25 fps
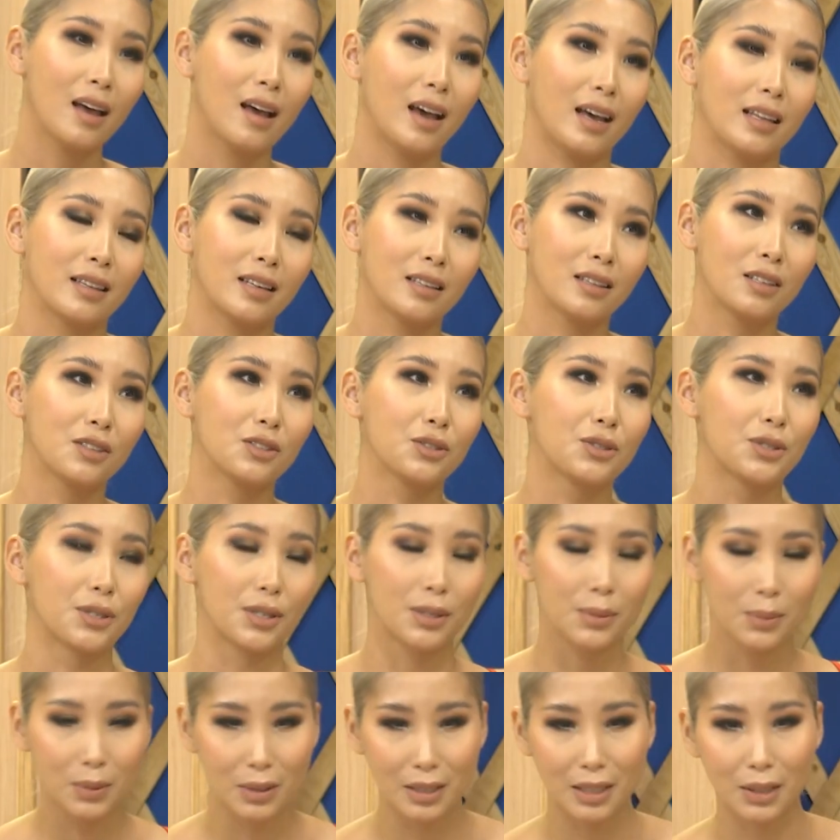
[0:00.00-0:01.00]
And then in
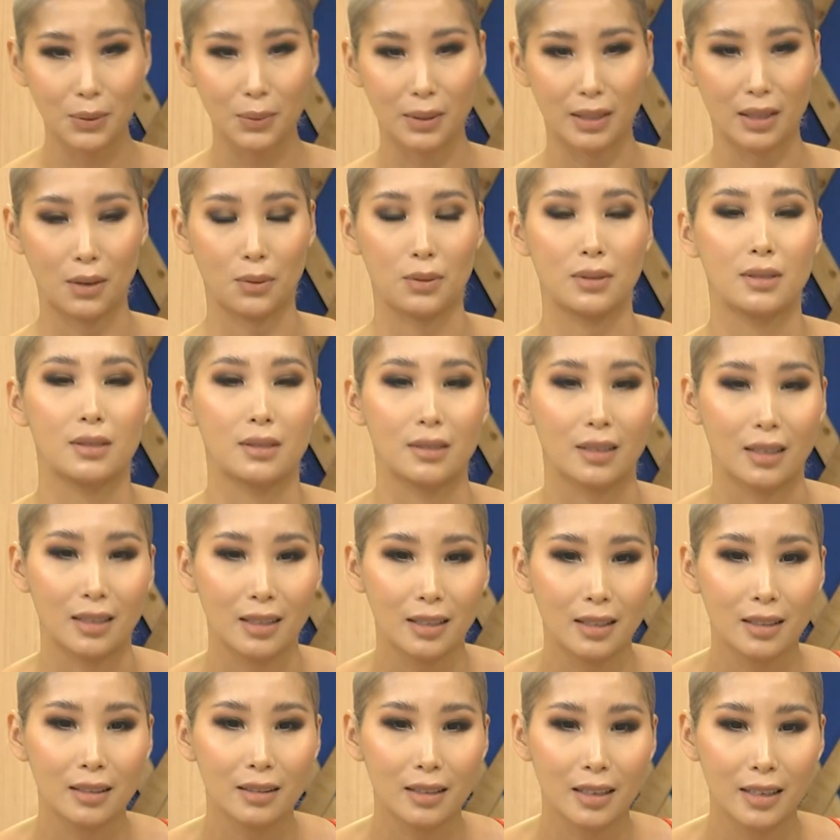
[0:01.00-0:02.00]
Germany, when I was
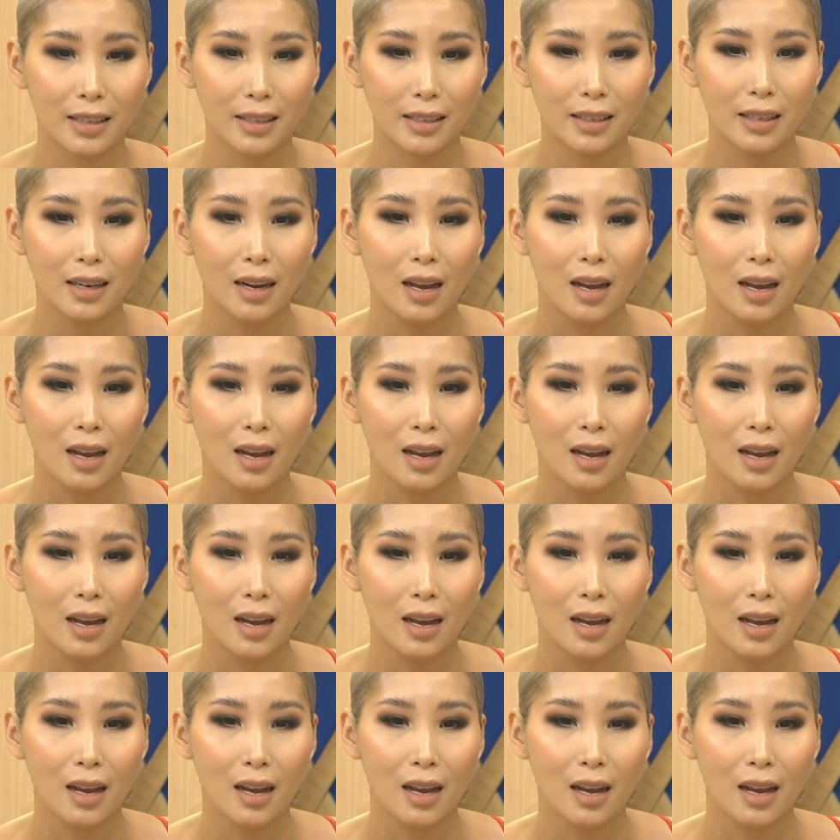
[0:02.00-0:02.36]
studying there,